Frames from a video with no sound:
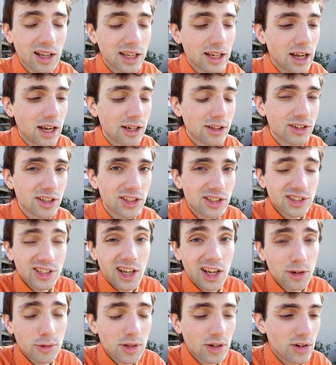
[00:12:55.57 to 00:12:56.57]
Like, honestly, you're just
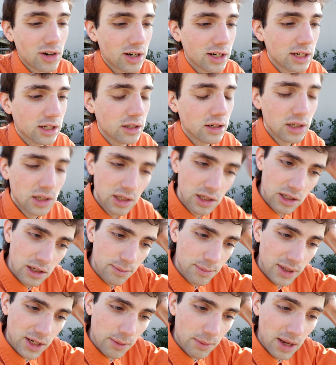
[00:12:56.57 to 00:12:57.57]
100% wrong here.
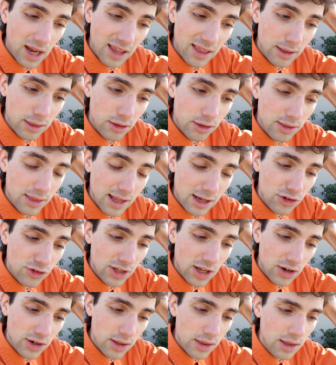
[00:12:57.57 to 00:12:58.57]
But hey, that's
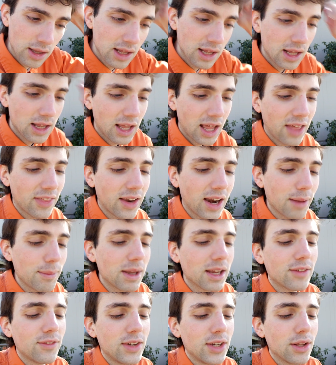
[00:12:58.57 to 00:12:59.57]
just how it is. And then I
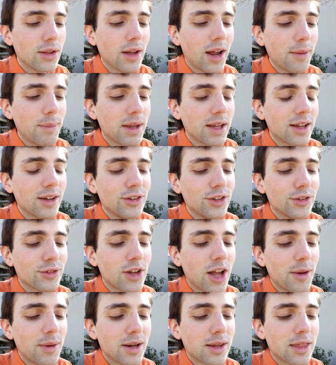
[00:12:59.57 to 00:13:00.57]
make a
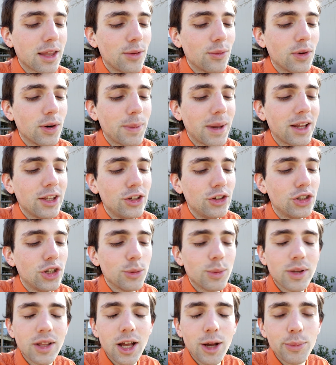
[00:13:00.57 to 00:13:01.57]
comment saying, what about a
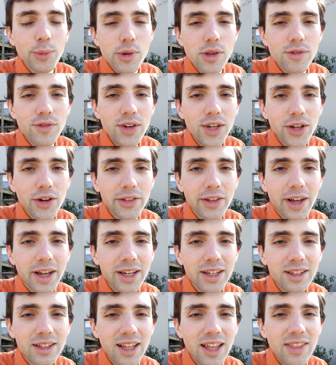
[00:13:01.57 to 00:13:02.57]
YouTuber that uploads a video
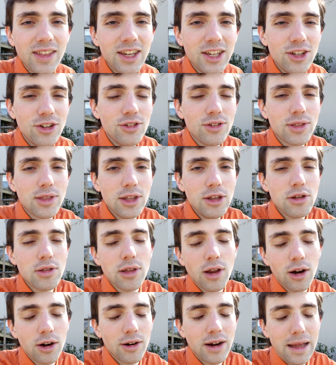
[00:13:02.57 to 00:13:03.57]
online? And then you
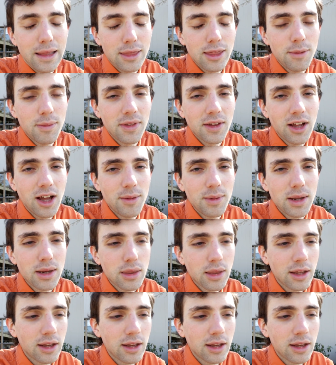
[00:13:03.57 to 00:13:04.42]
start harassing them in the comments.